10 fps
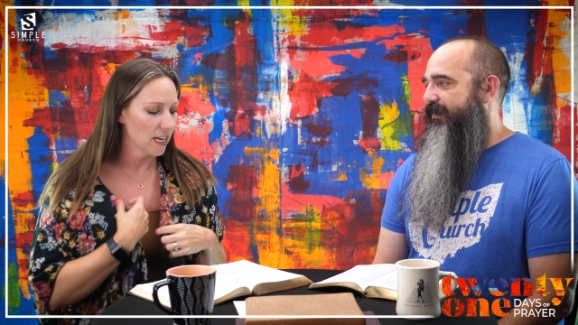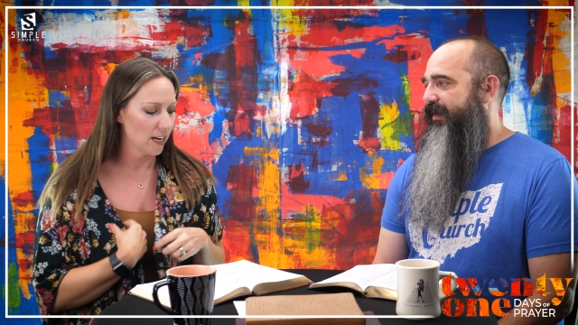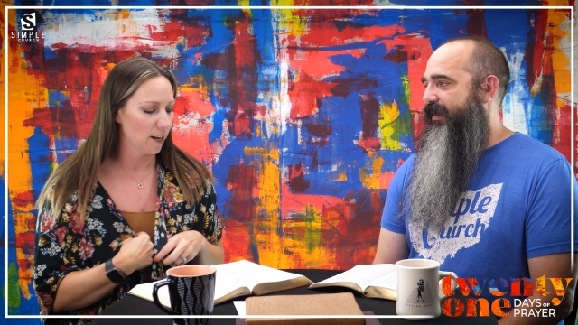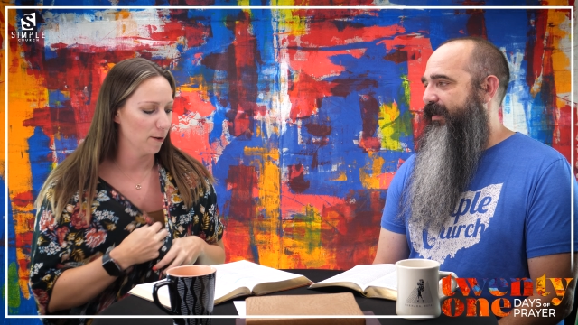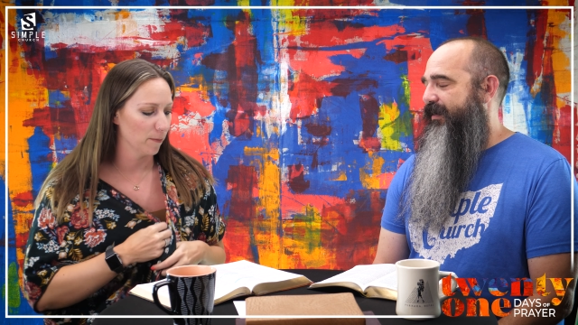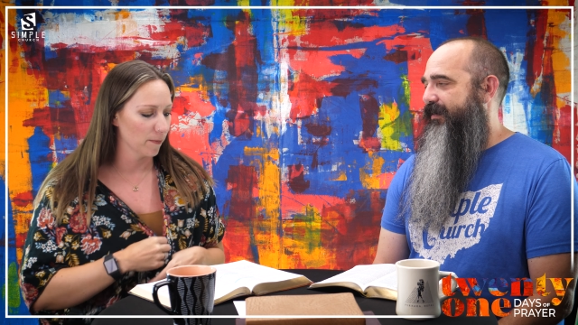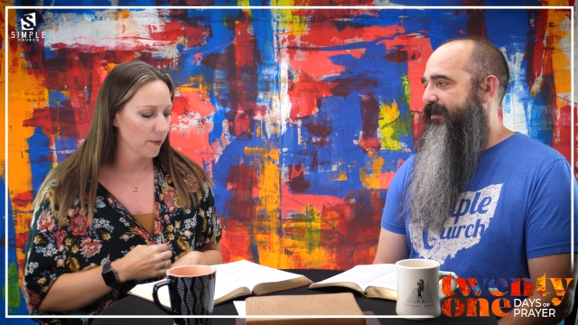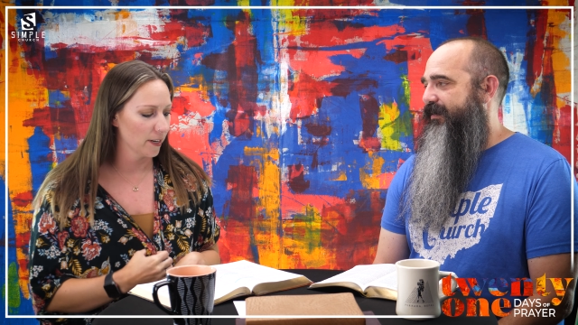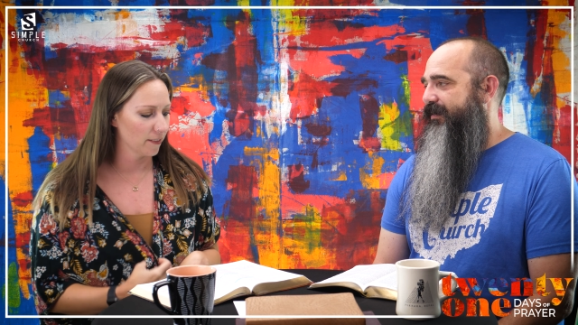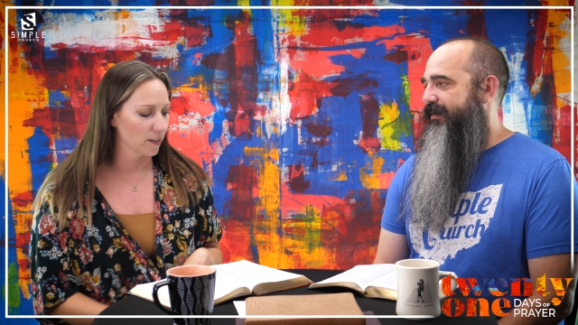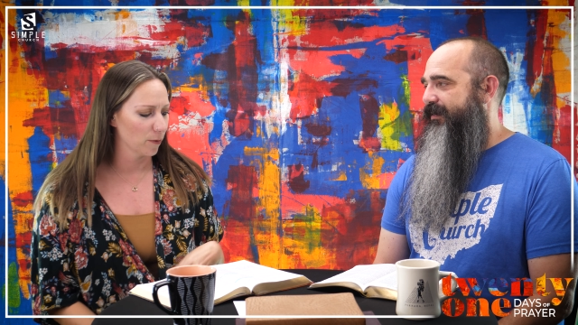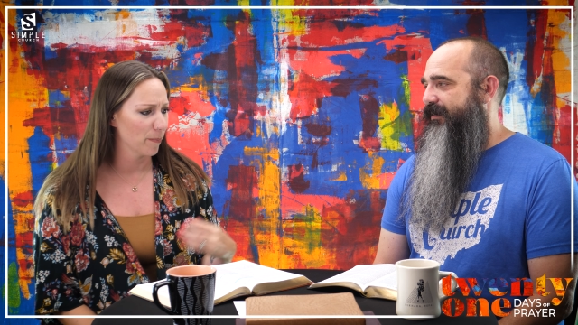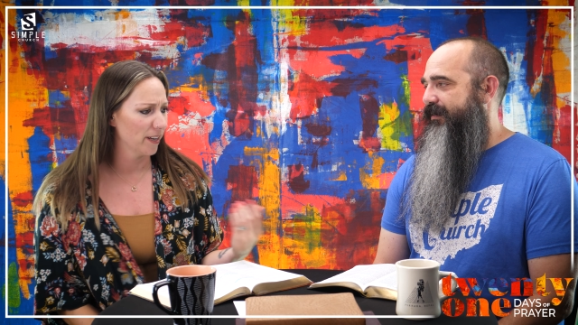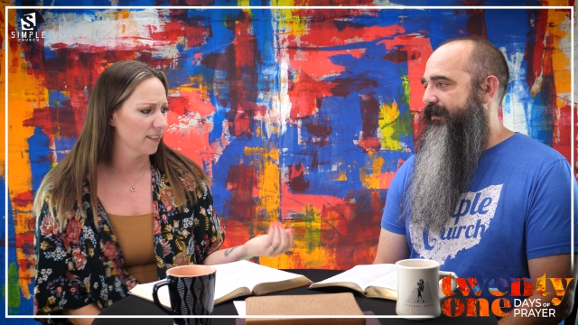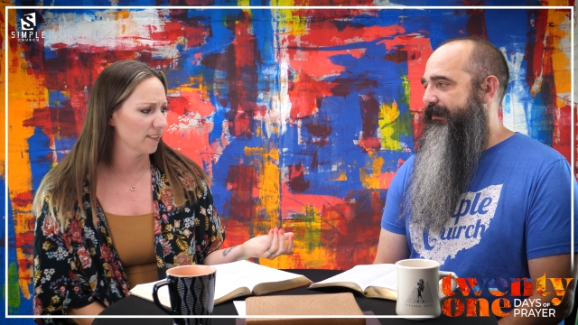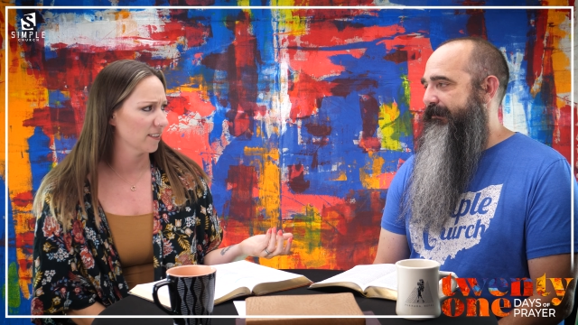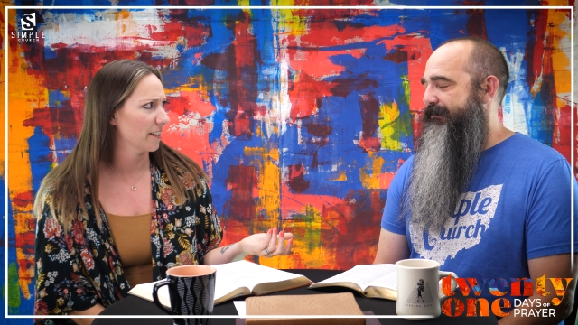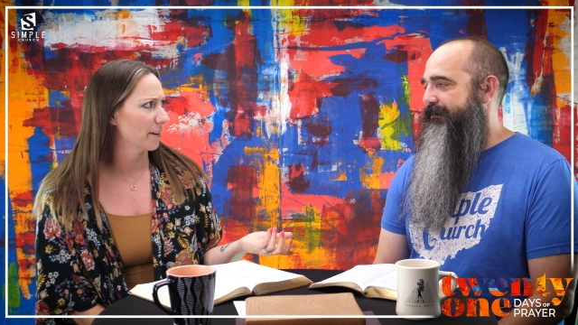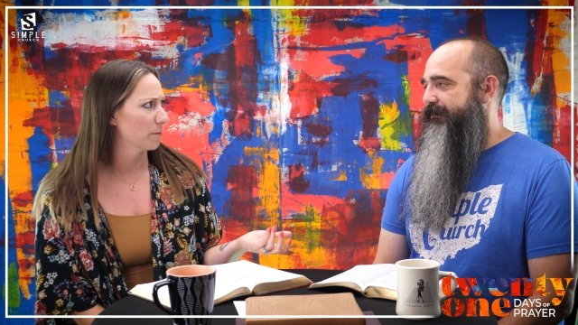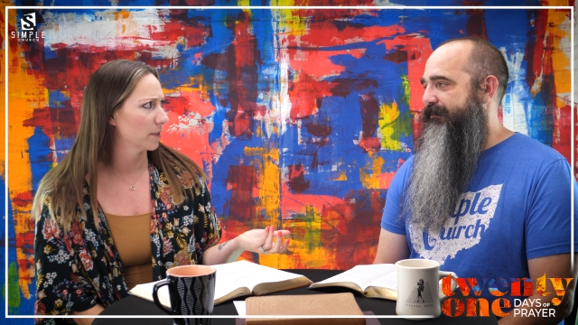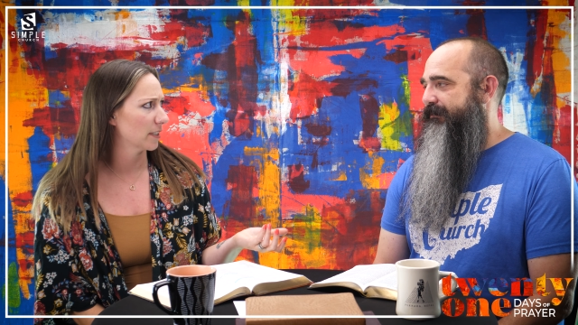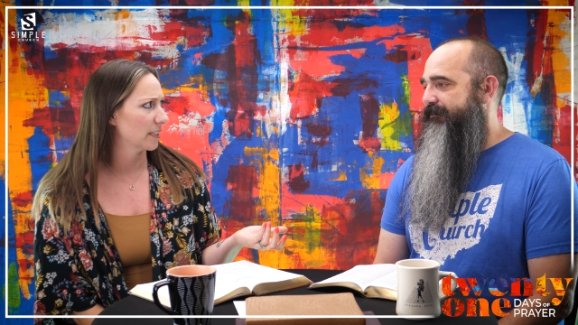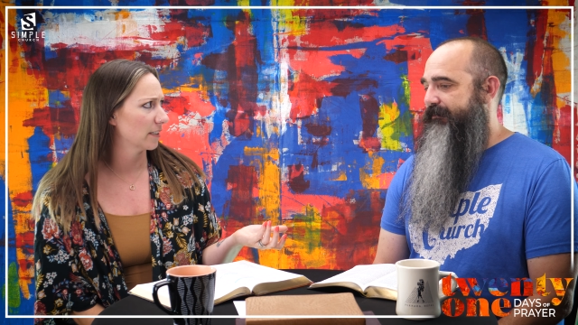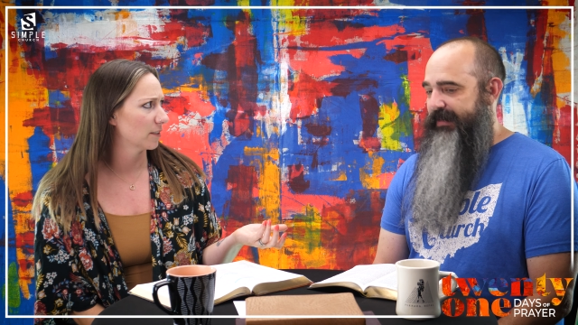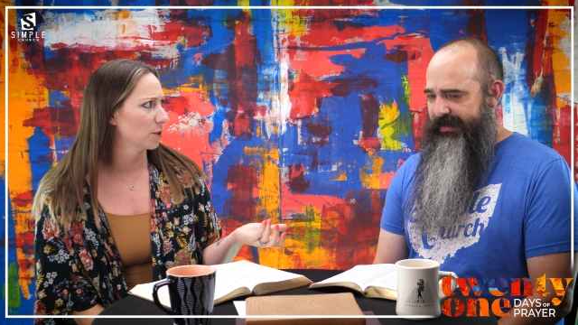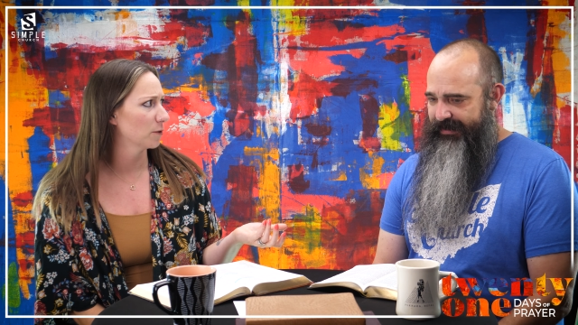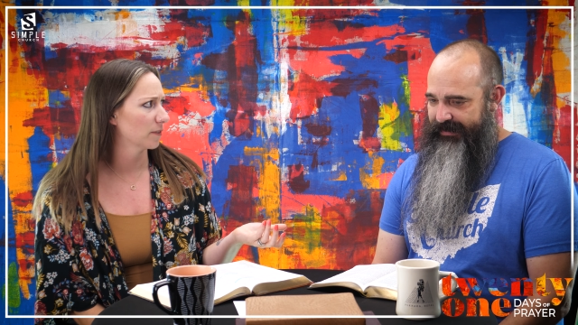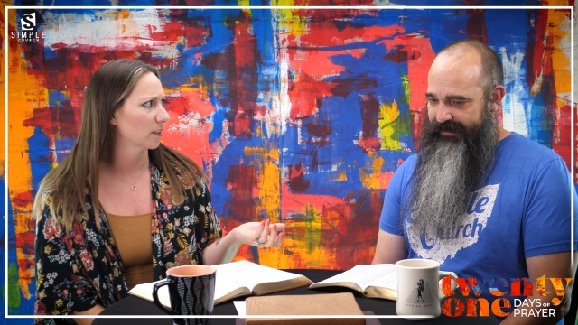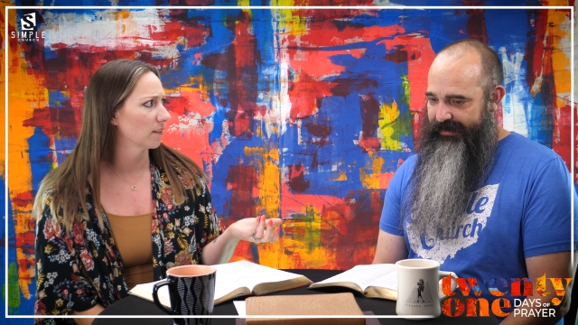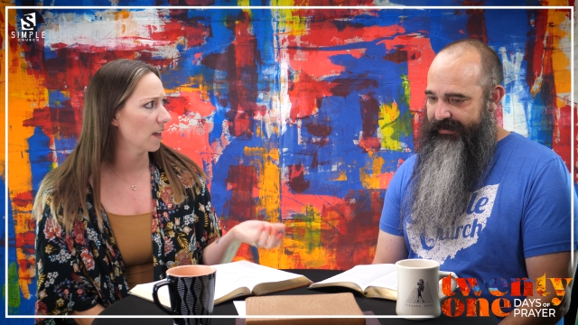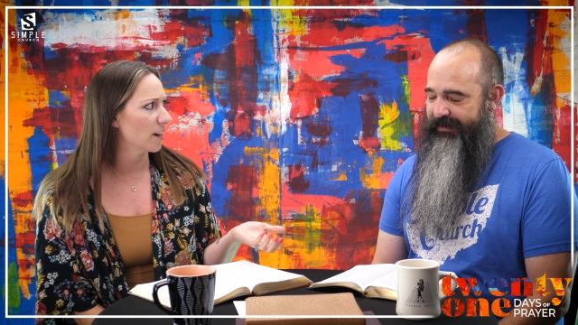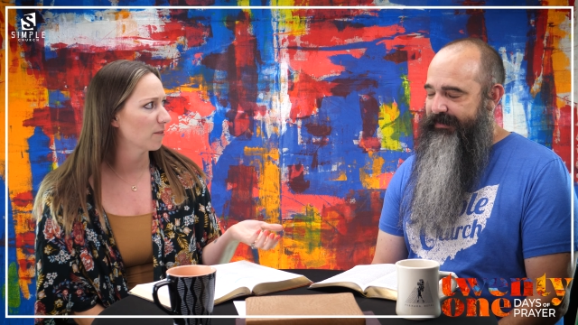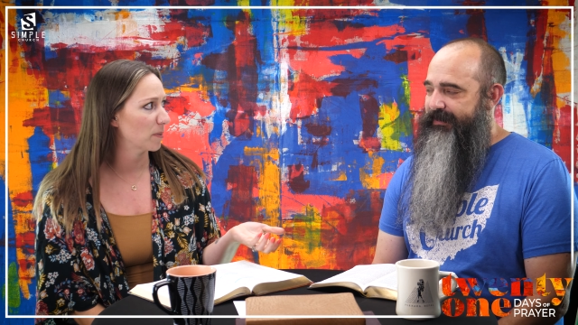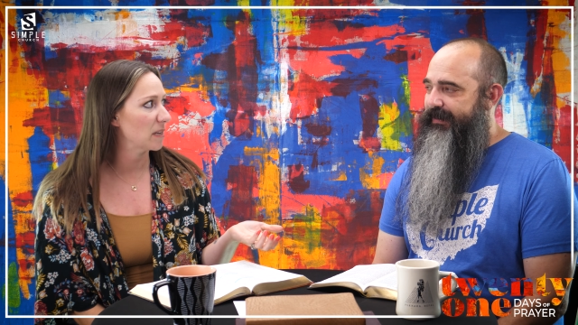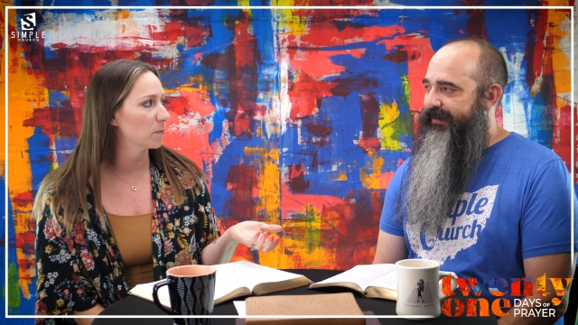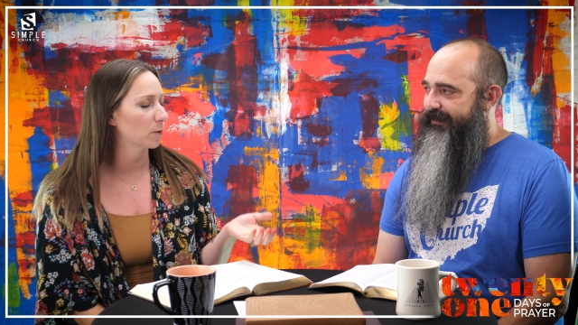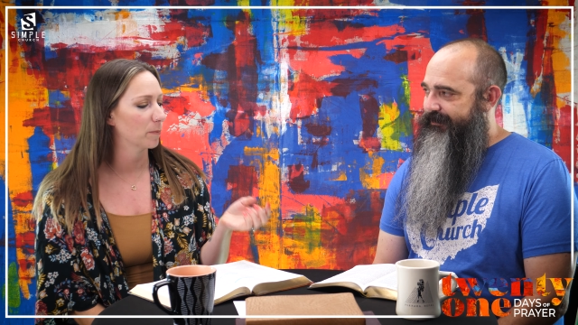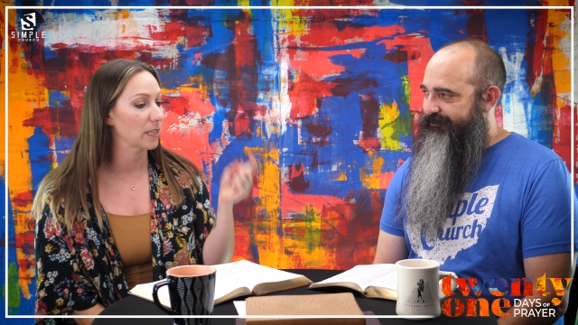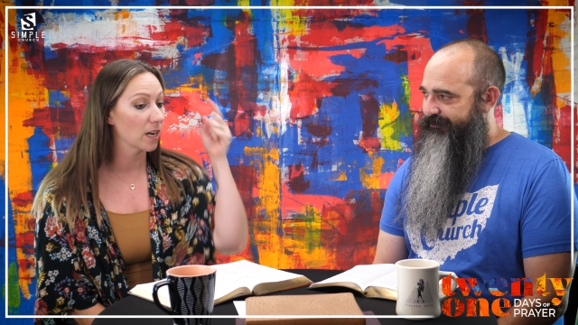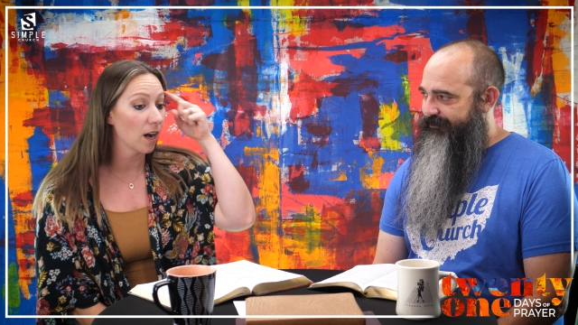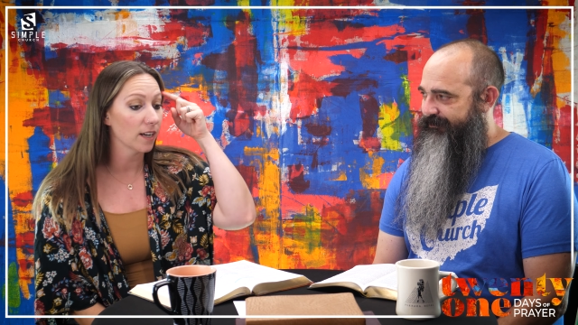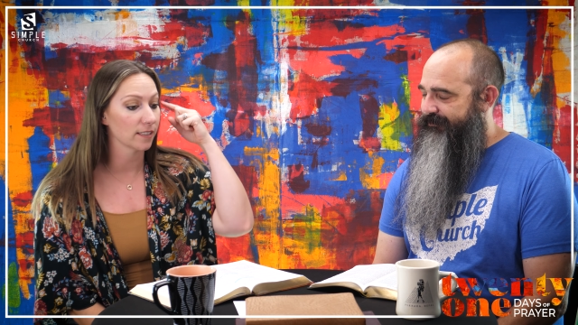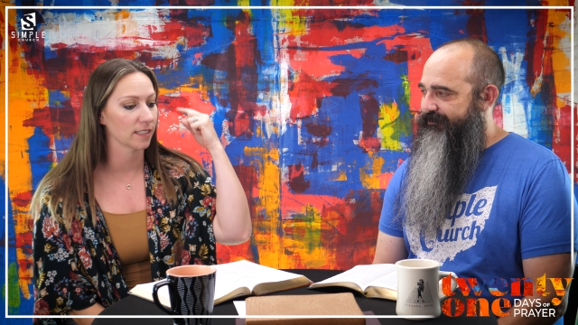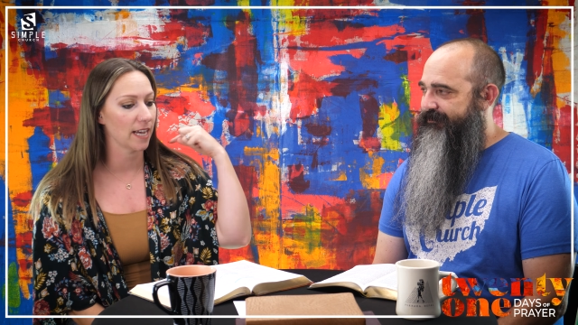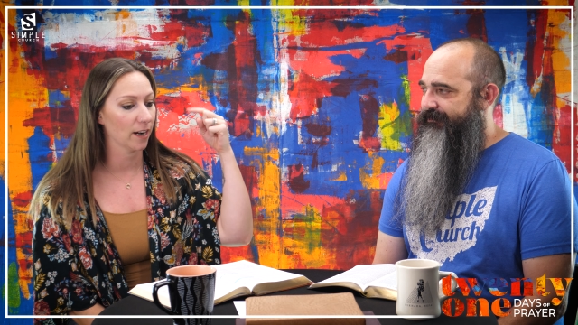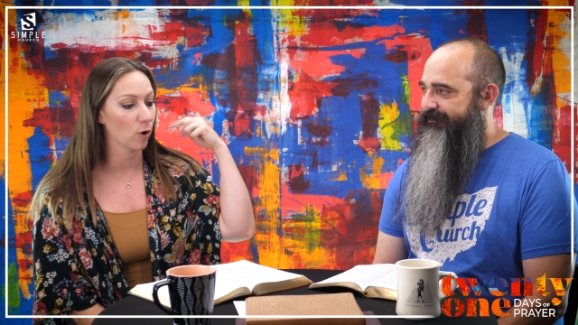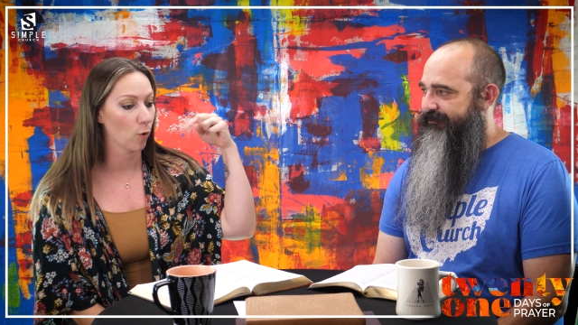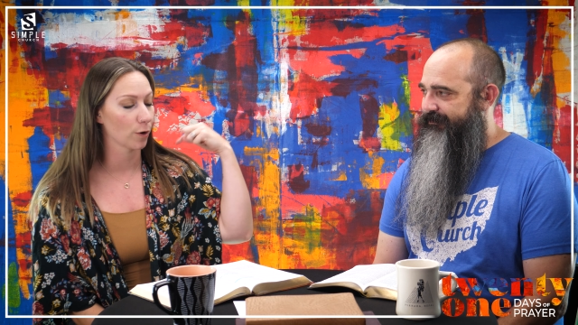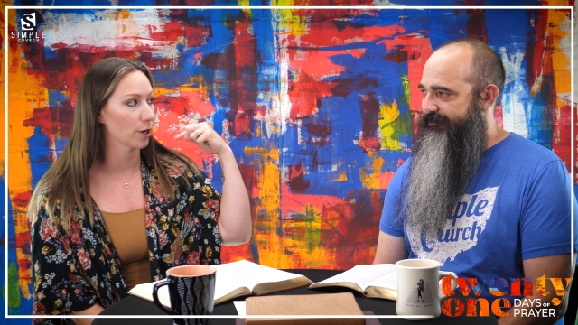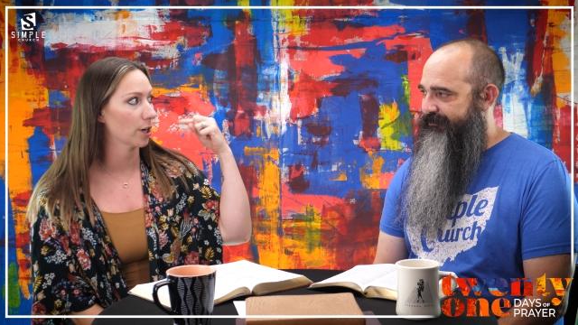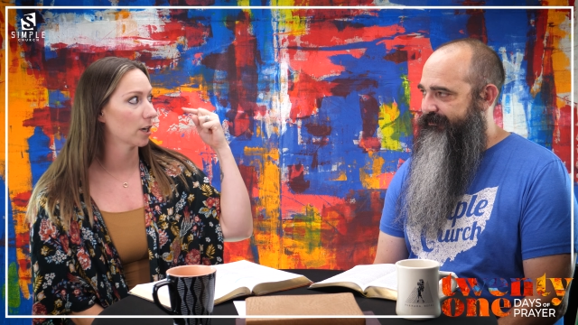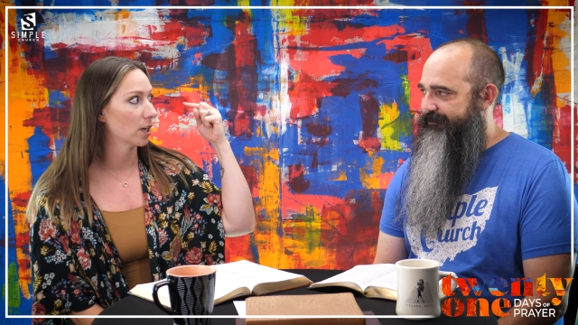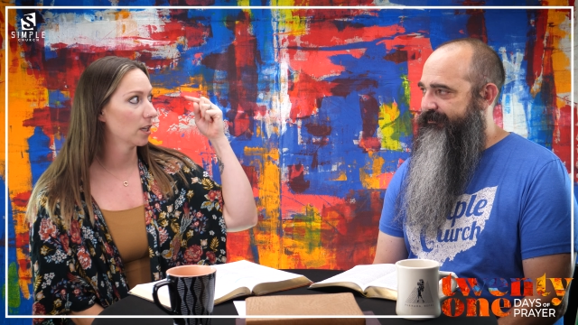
Speaker 1: Um, and I think repent is a scary word to hear too for a it lot is. of people because that corner